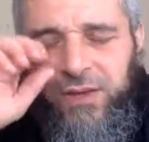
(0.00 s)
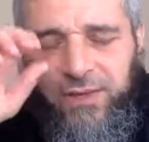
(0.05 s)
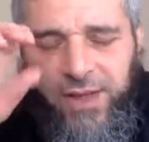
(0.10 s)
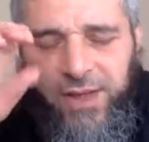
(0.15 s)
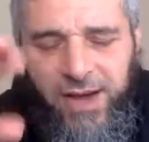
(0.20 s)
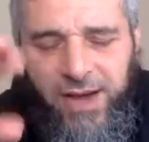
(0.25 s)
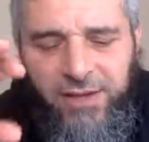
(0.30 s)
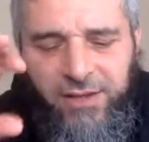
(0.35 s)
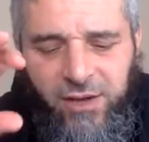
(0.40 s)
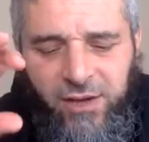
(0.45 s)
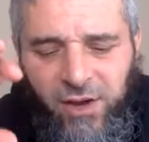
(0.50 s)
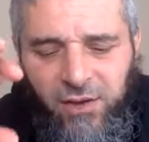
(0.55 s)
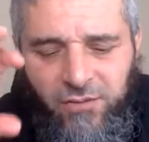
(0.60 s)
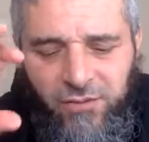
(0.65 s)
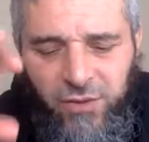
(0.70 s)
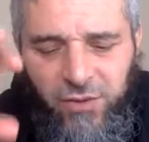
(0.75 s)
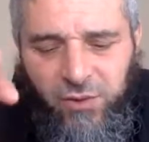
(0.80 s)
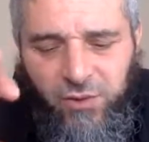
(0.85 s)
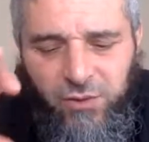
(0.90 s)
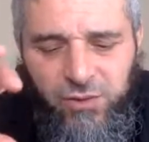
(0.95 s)
Nine
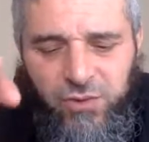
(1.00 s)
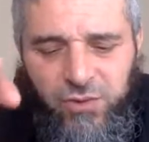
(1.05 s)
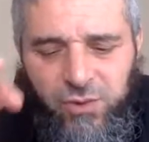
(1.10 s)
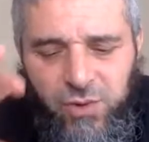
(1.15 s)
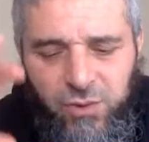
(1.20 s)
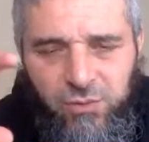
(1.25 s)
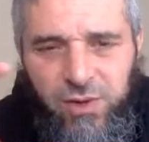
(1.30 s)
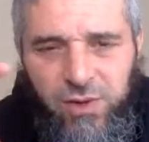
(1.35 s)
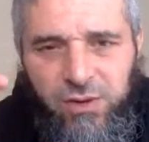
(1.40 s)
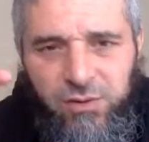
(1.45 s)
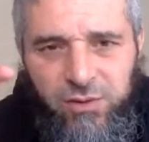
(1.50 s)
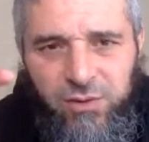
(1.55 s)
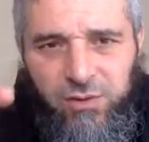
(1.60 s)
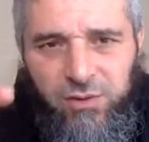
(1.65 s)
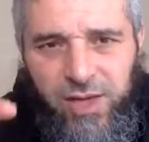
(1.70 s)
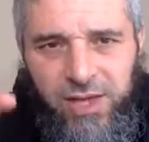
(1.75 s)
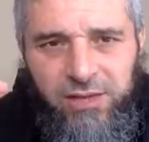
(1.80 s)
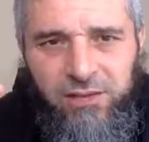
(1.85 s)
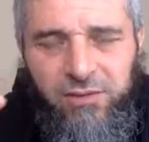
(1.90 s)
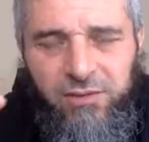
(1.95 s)
of those were re
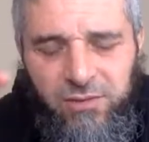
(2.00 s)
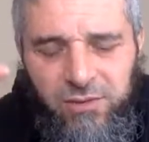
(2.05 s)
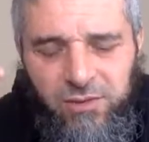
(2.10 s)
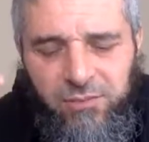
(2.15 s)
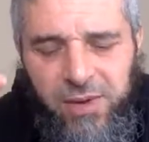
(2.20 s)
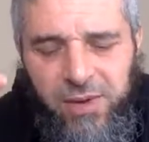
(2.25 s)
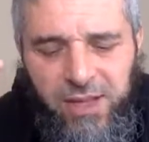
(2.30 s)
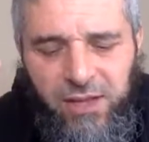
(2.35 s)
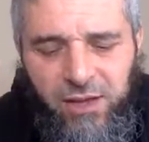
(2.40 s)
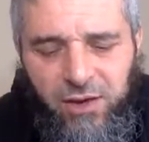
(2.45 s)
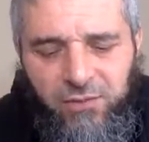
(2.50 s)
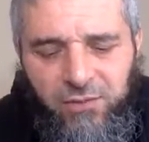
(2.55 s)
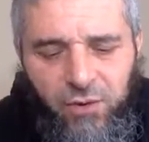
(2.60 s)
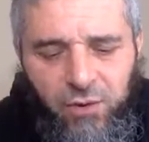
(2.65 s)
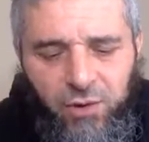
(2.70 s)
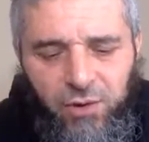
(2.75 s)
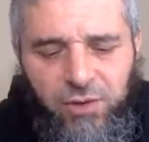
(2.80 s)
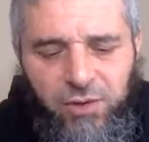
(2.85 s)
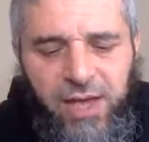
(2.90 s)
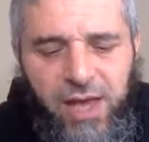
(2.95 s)
related to the Battle of
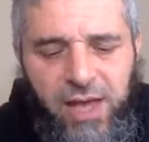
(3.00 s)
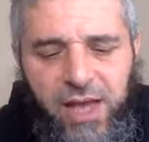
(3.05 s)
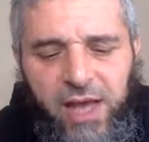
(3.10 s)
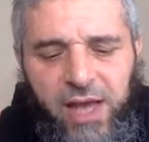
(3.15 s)
Uhud,